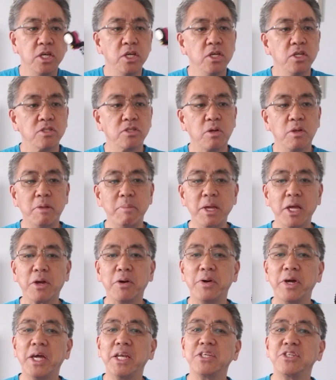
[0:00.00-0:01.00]
So let me go
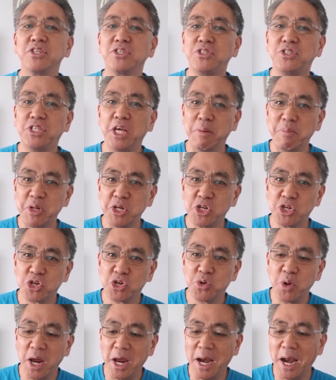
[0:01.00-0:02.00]
ahead and just
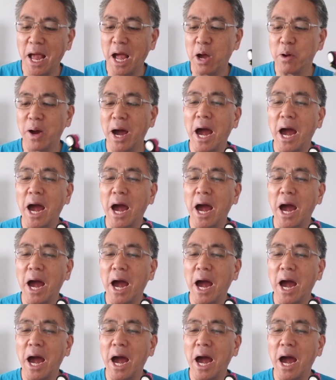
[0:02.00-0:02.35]
demonstrate how